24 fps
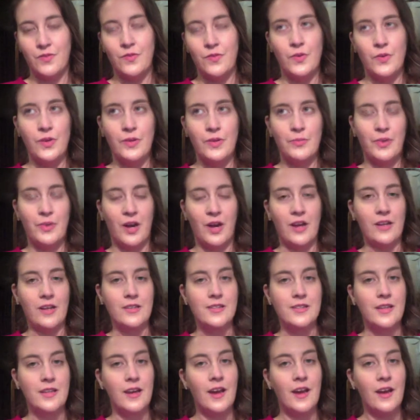avoid products
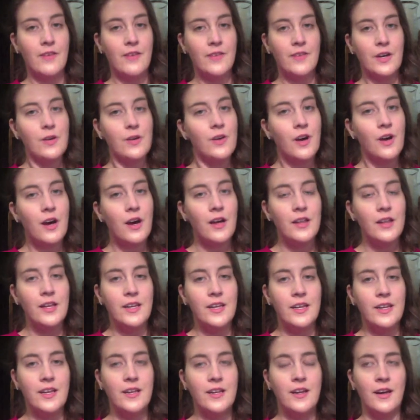that have alcohol
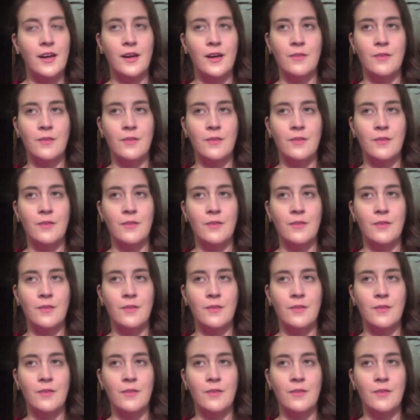in it,